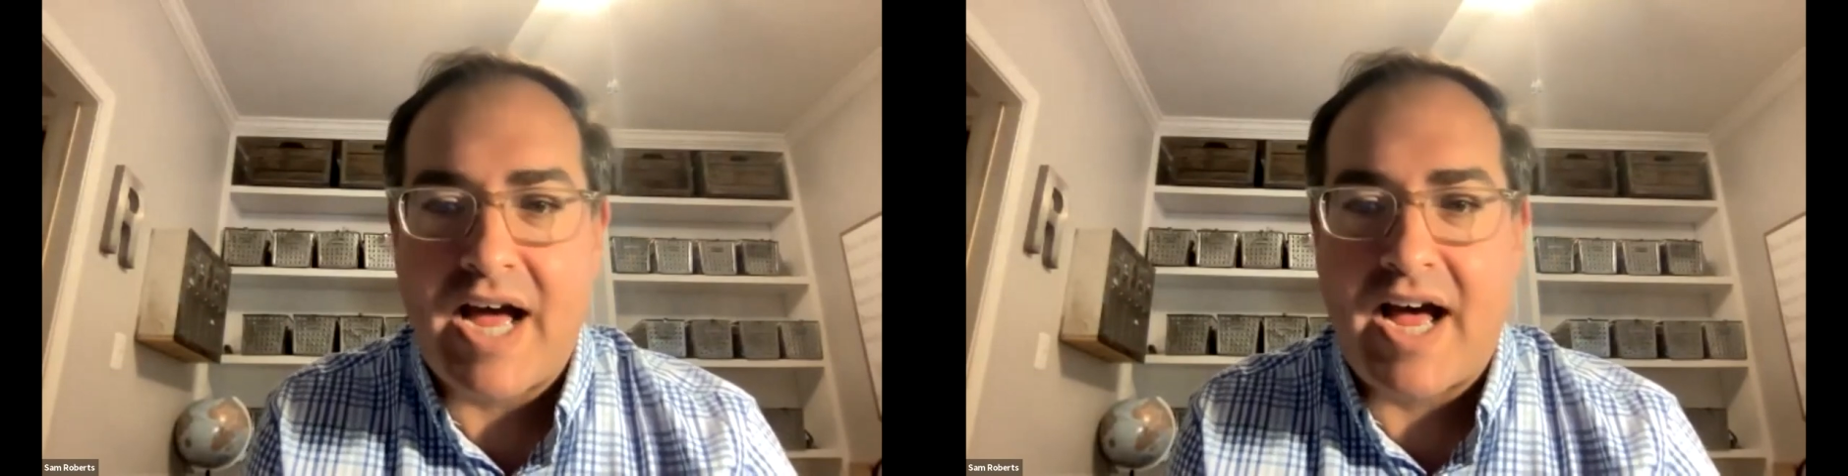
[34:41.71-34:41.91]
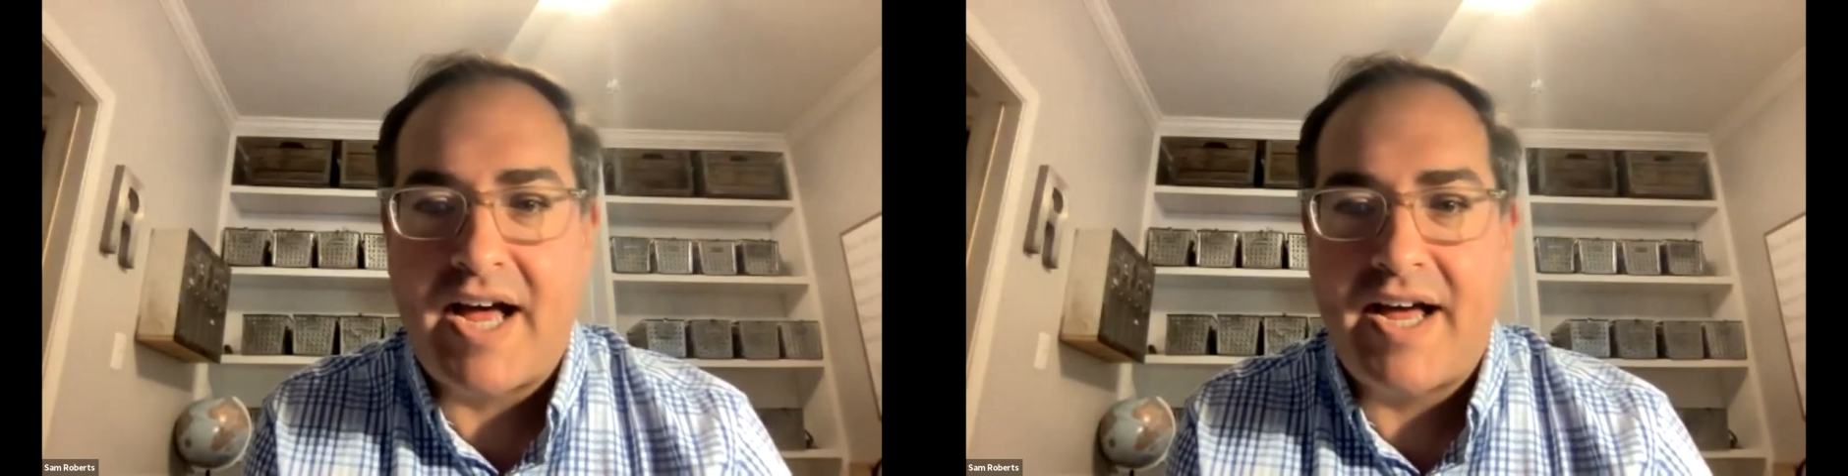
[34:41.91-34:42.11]

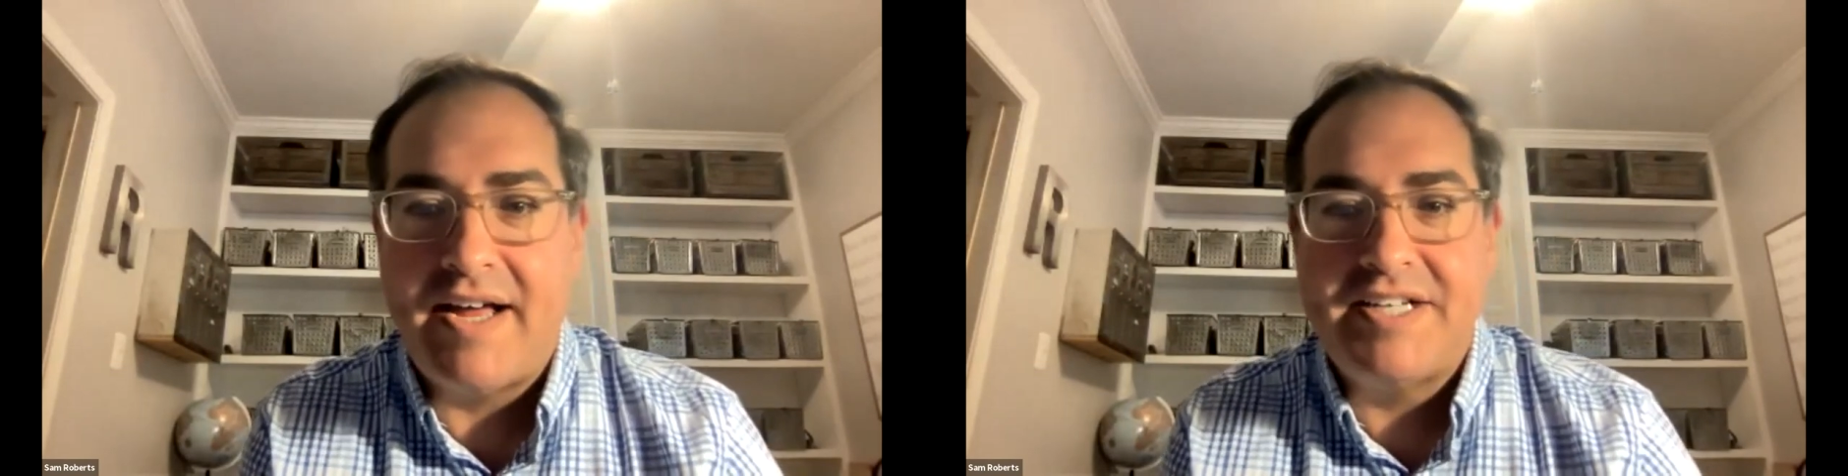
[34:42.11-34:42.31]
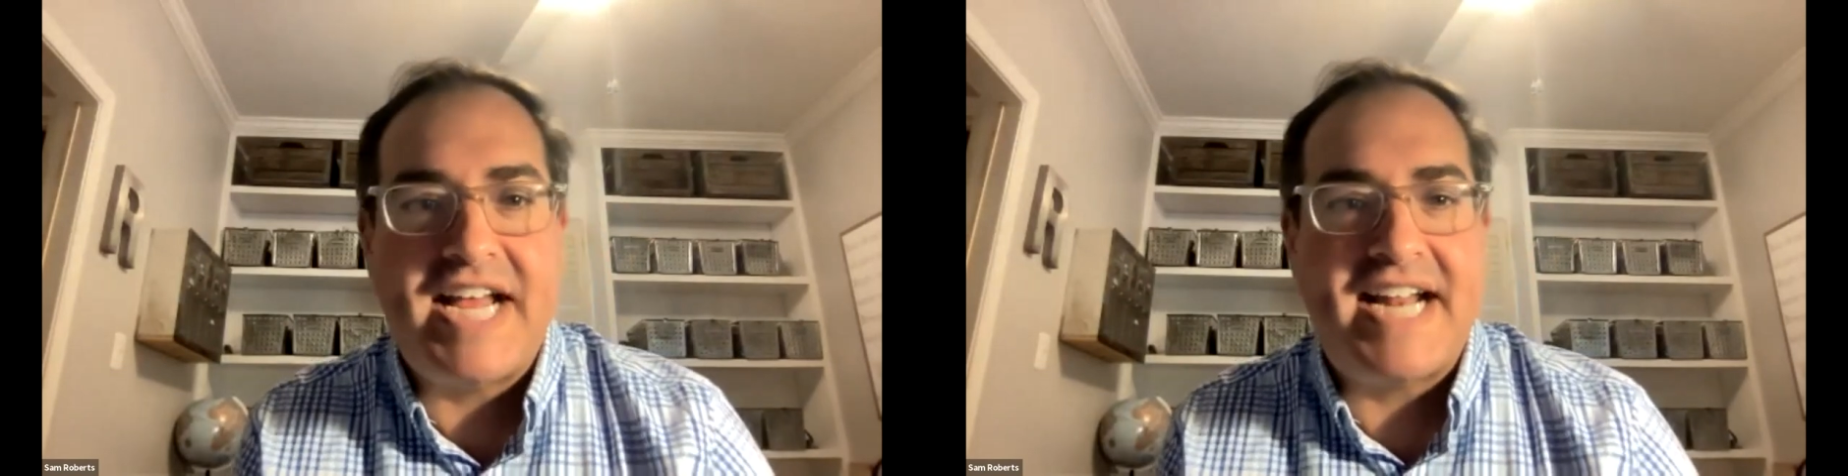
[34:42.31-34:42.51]

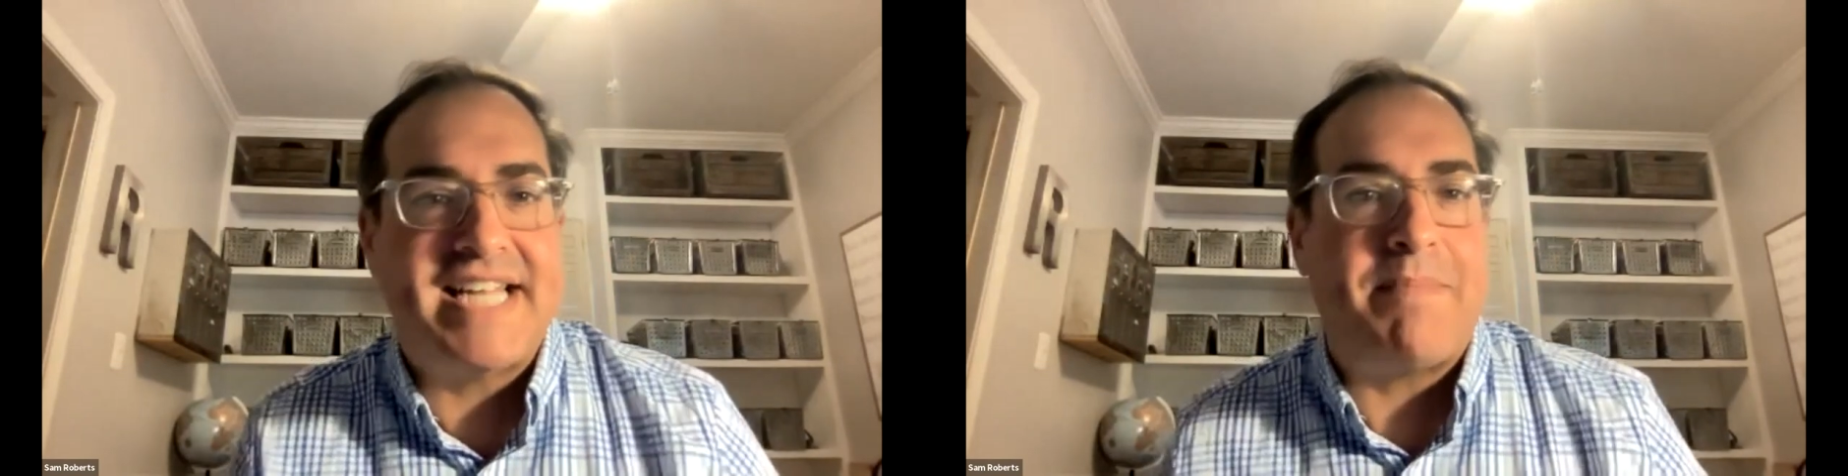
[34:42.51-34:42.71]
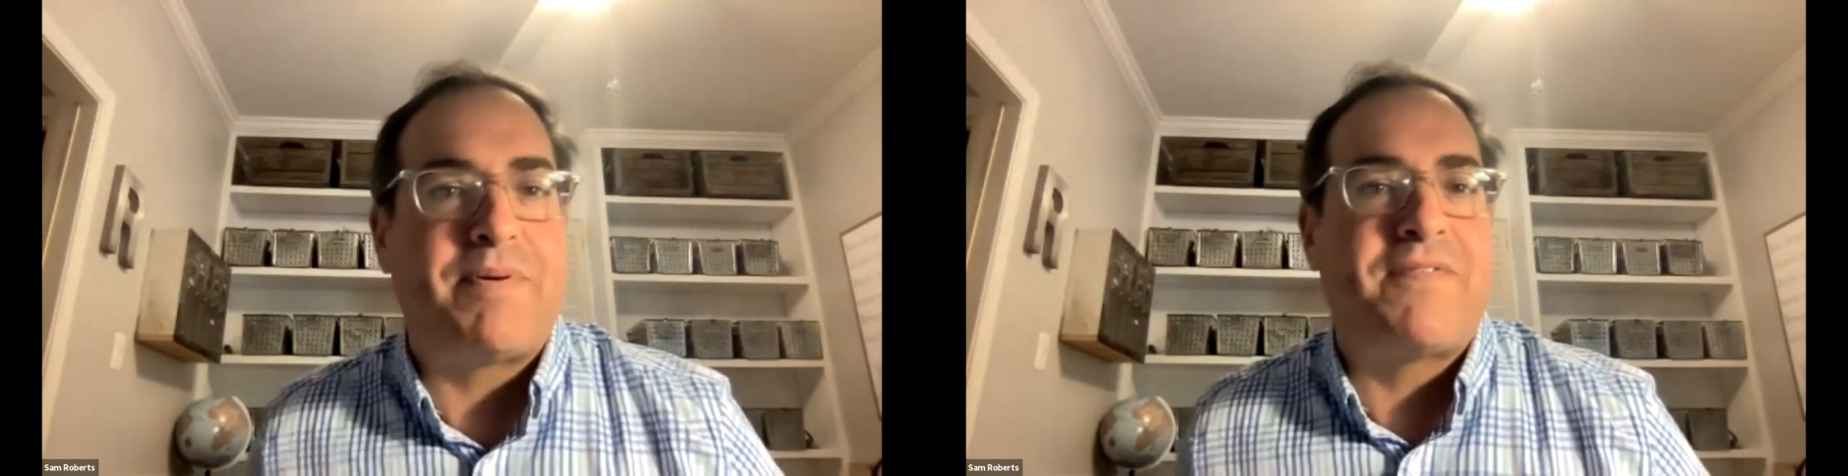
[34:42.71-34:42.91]
uh Jen, is that